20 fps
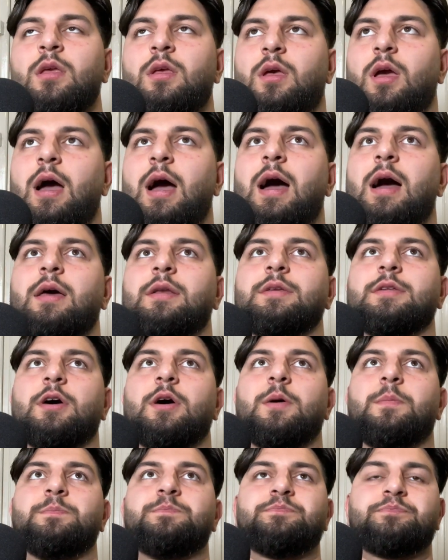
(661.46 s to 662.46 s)

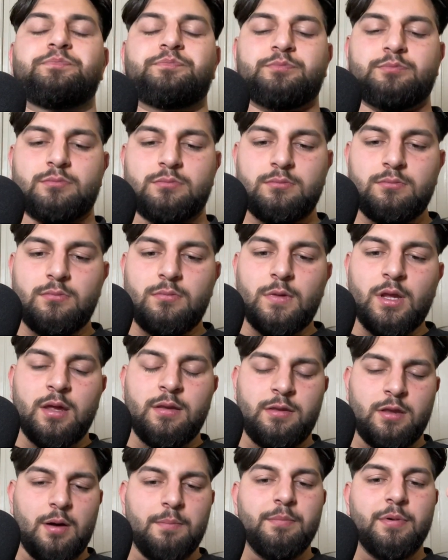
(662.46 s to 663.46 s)
And
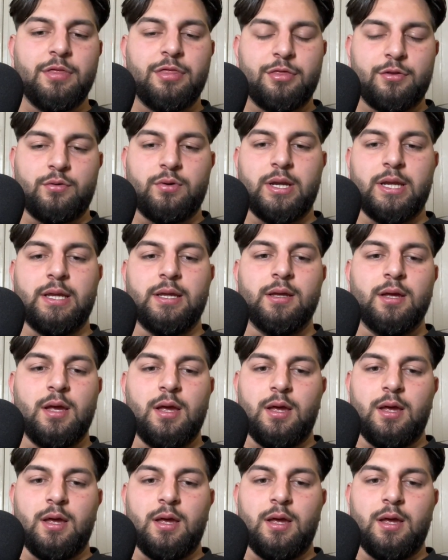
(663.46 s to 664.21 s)
number three,